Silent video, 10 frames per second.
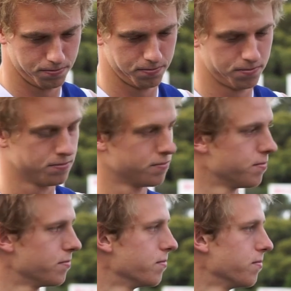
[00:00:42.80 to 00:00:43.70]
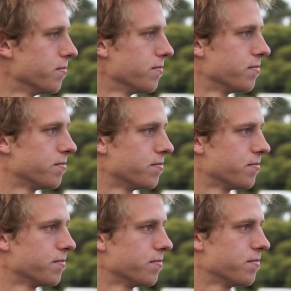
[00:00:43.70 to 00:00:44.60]

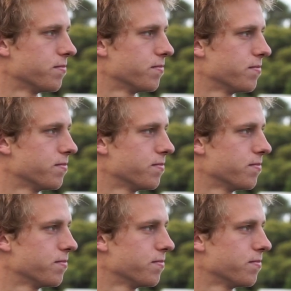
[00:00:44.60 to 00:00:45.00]
(silent)